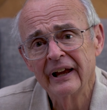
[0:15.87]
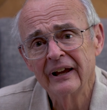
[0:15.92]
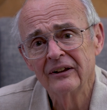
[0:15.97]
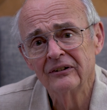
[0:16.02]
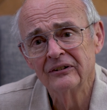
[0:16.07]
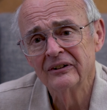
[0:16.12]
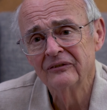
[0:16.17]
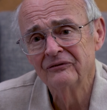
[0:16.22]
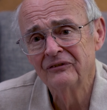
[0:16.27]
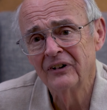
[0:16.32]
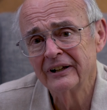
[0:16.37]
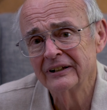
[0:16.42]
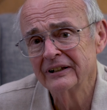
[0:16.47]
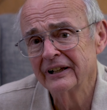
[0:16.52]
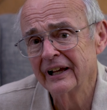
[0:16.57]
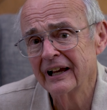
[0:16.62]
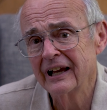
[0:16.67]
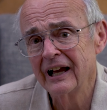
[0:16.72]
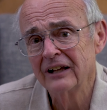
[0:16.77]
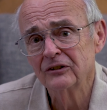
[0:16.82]
And
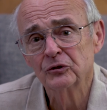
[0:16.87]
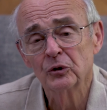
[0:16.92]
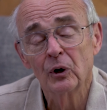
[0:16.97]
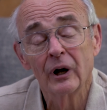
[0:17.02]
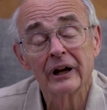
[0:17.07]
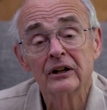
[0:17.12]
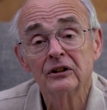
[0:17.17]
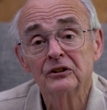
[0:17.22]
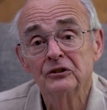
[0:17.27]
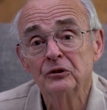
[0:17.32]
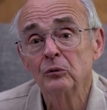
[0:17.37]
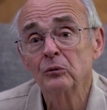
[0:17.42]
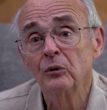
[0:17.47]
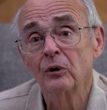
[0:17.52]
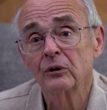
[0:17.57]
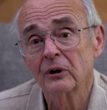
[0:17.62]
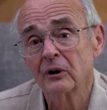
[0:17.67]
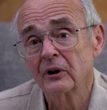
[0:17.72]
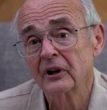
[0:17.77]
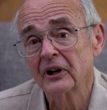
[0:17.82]
finally it got so I could no
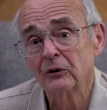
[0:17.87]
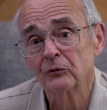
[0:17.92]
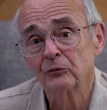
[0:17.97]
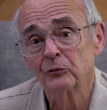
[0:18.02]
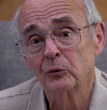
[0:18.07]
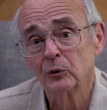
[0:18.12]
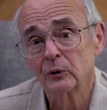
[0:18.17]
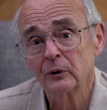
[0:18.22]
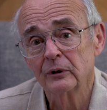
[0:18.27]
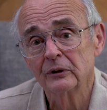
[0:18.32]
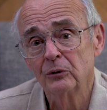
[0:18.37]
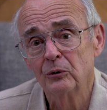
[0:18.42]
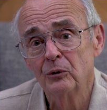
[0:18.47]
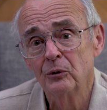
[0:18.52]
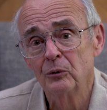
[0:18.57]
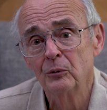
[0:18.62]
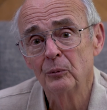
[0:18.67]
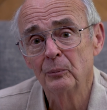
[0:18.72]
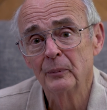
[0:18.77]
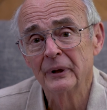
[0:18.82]
longer care for her at
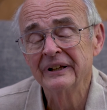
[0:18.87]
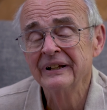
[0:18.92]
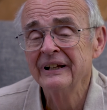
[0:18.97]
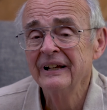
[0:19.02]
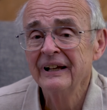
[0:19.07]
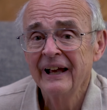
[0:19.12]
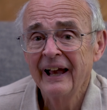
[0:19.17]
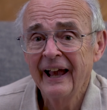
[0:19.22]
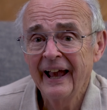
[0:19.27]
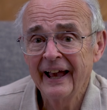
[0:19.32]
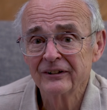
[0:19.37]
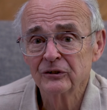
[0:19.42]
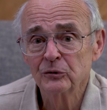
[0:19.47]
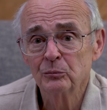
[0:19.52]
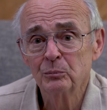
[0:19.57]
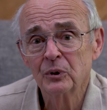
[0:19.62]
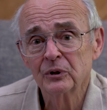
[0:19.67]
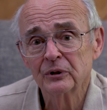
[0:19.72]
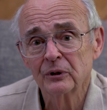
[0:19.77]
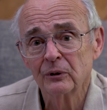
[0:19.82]
home and had
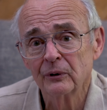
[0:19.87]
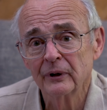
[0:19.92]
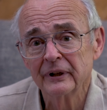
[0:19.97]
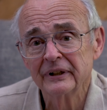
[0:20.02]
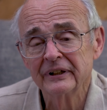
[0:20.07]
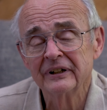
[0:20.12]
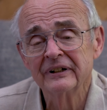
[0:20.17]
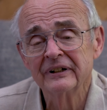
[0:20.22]
to put her in